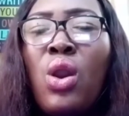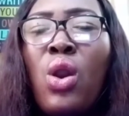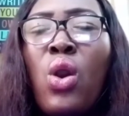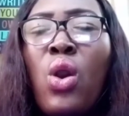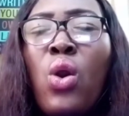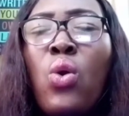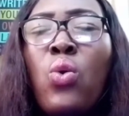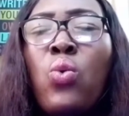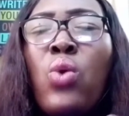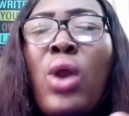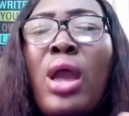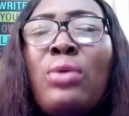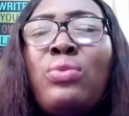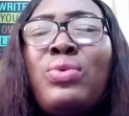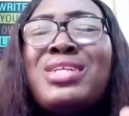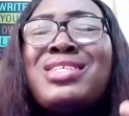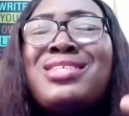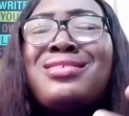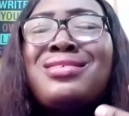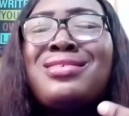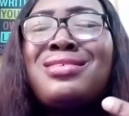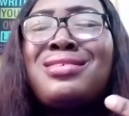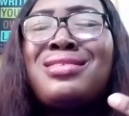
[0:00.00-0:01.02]
When we
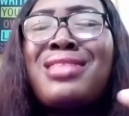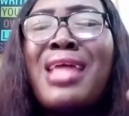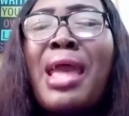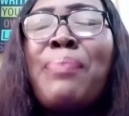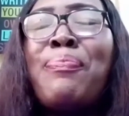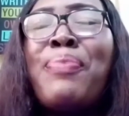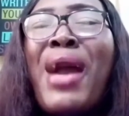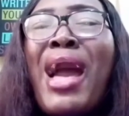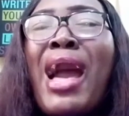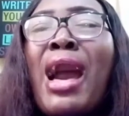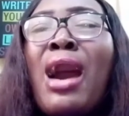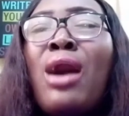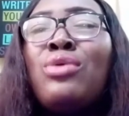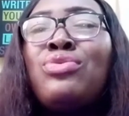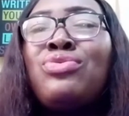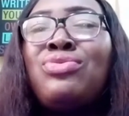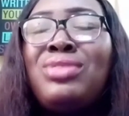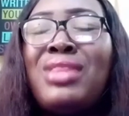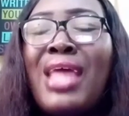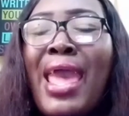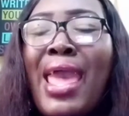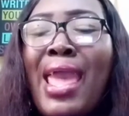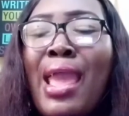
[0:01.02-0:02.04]
step out
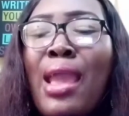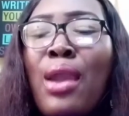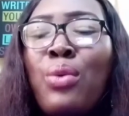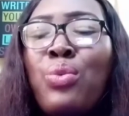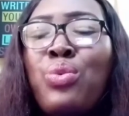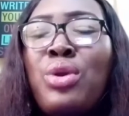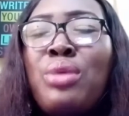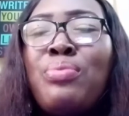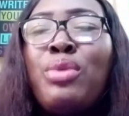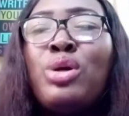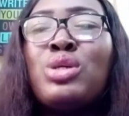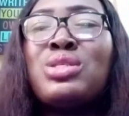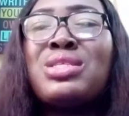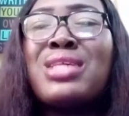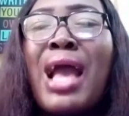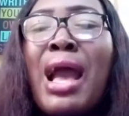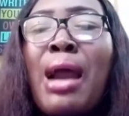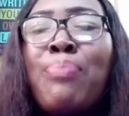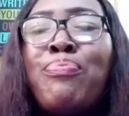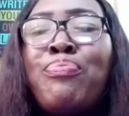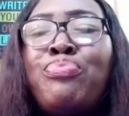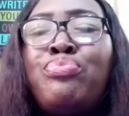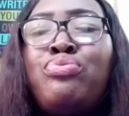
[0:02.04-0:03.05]
there, we must
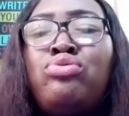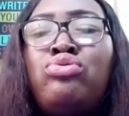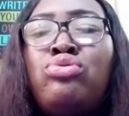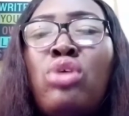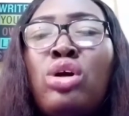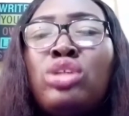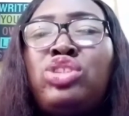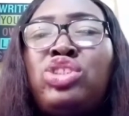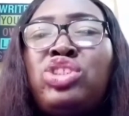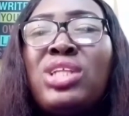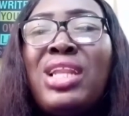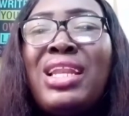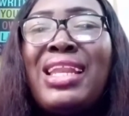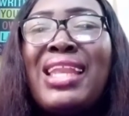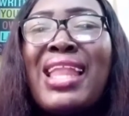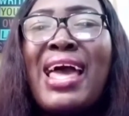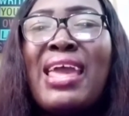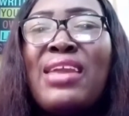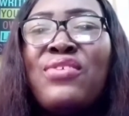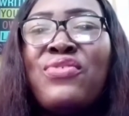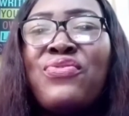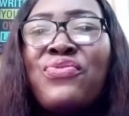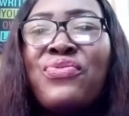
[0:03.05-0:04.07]
approach
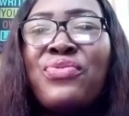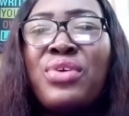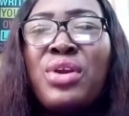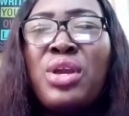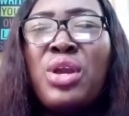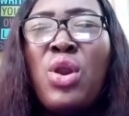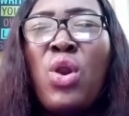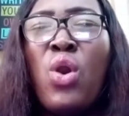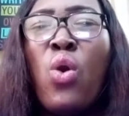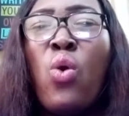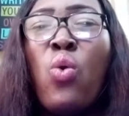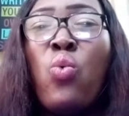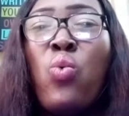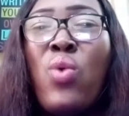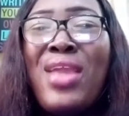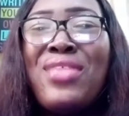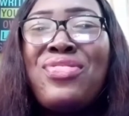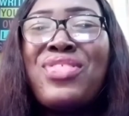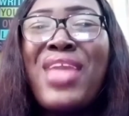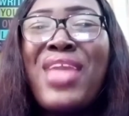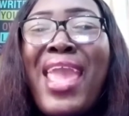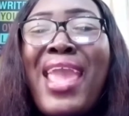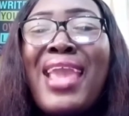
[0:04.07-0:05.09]
life
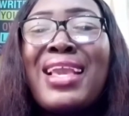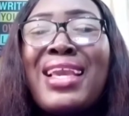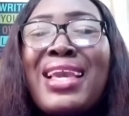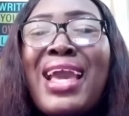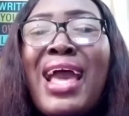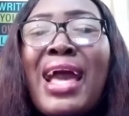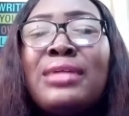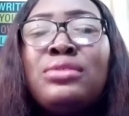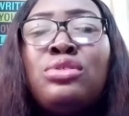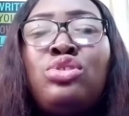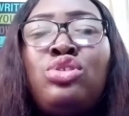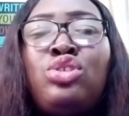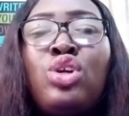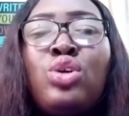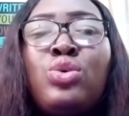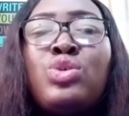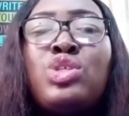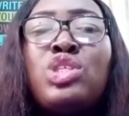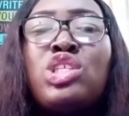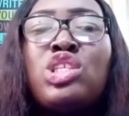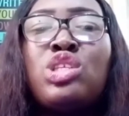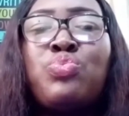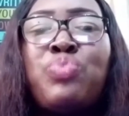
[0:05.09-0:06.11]
with a can-do
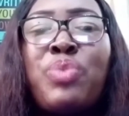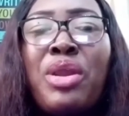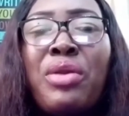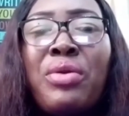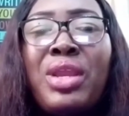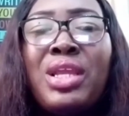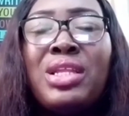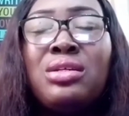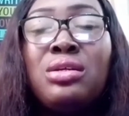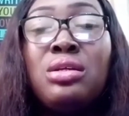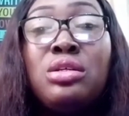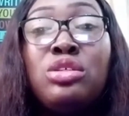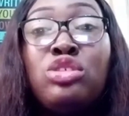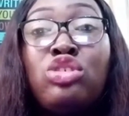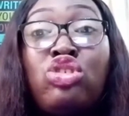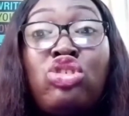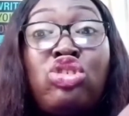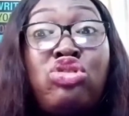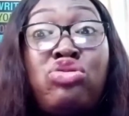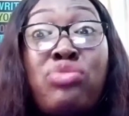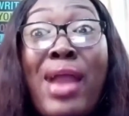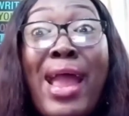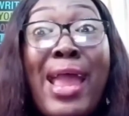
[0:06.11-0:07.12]
spirit.
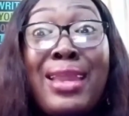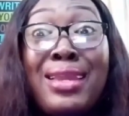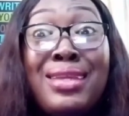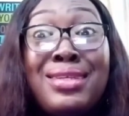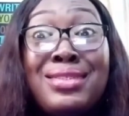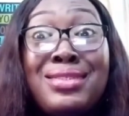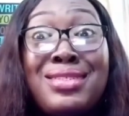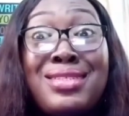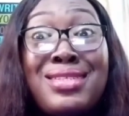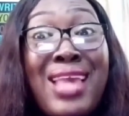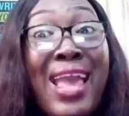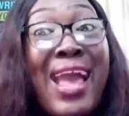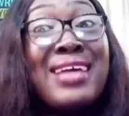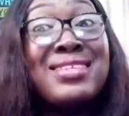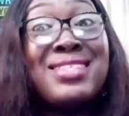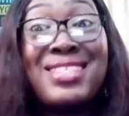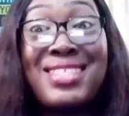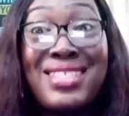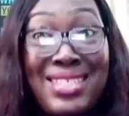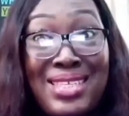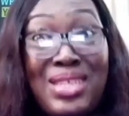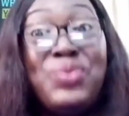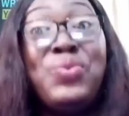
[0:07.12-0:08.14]
Try it and
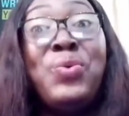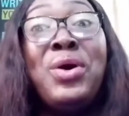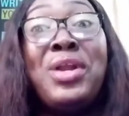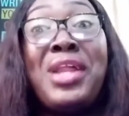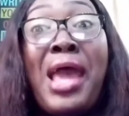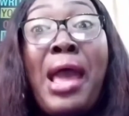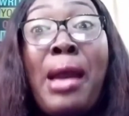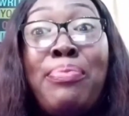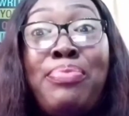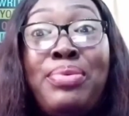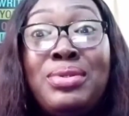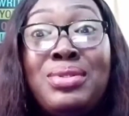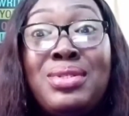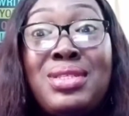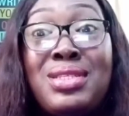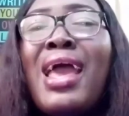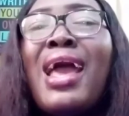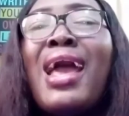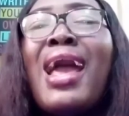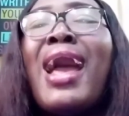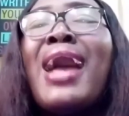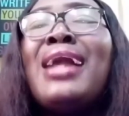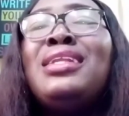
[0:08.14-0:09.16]
see what
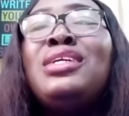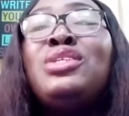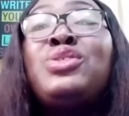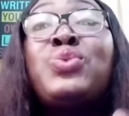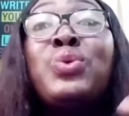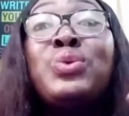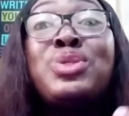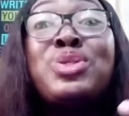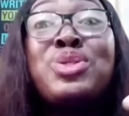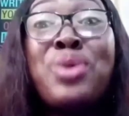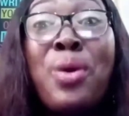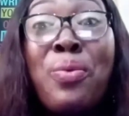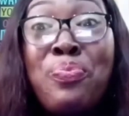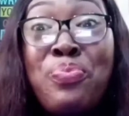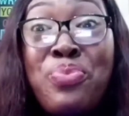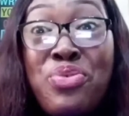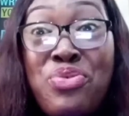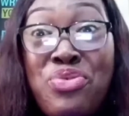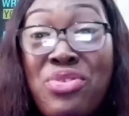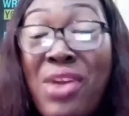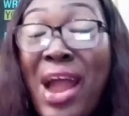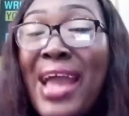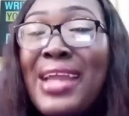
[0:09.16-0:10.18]
happens. And it will
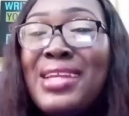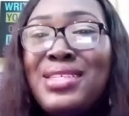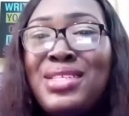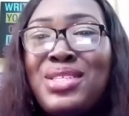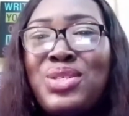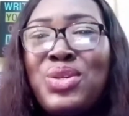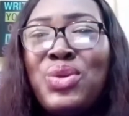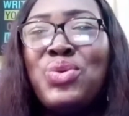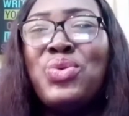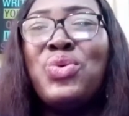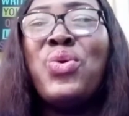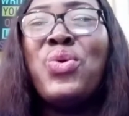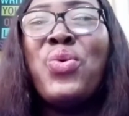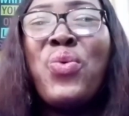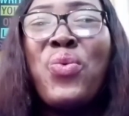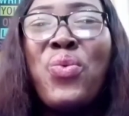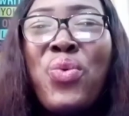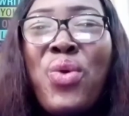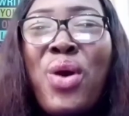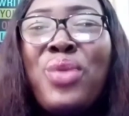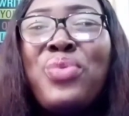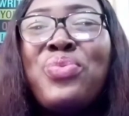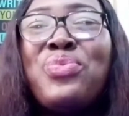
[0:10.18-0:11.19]
surprise you
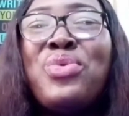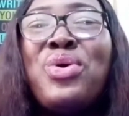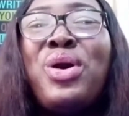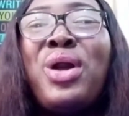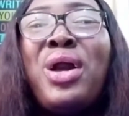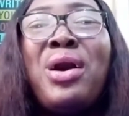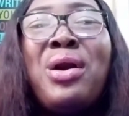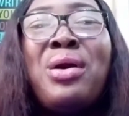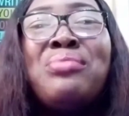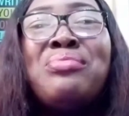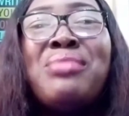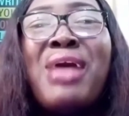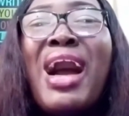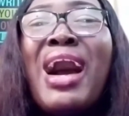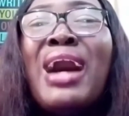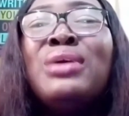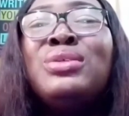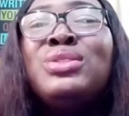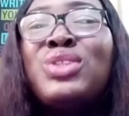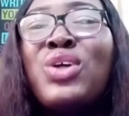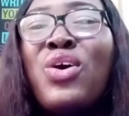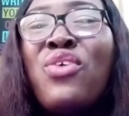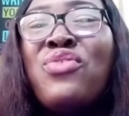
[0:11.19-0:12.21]
what will come
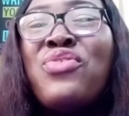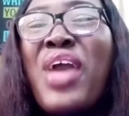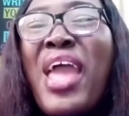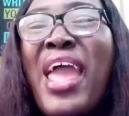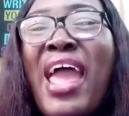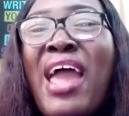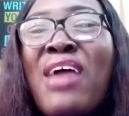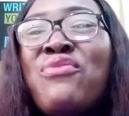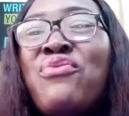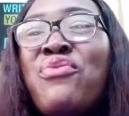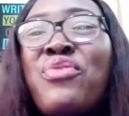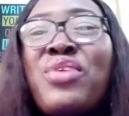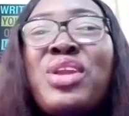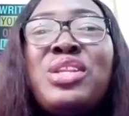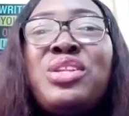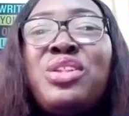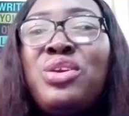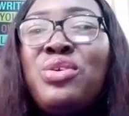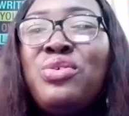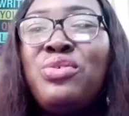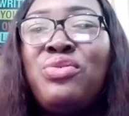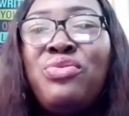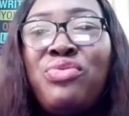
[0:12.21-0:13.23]
out of every
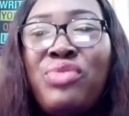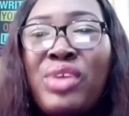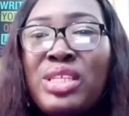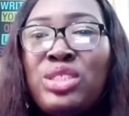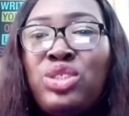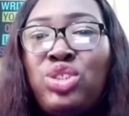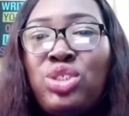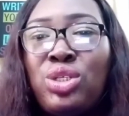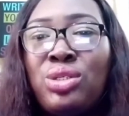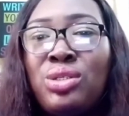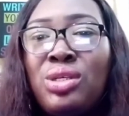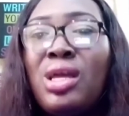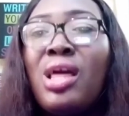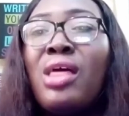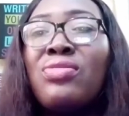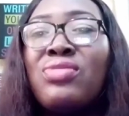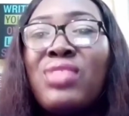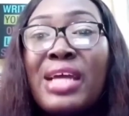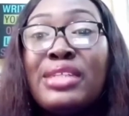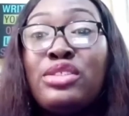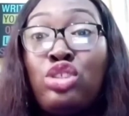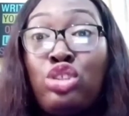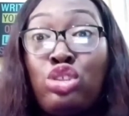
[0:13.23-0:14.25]
new venture
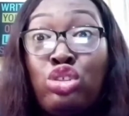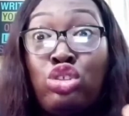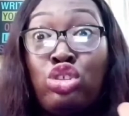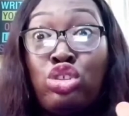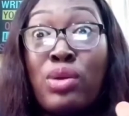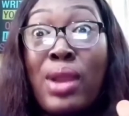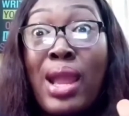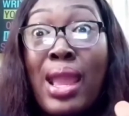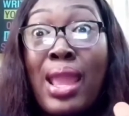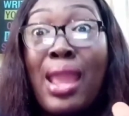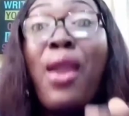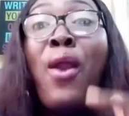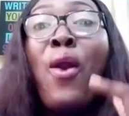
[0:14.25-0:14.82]
that you try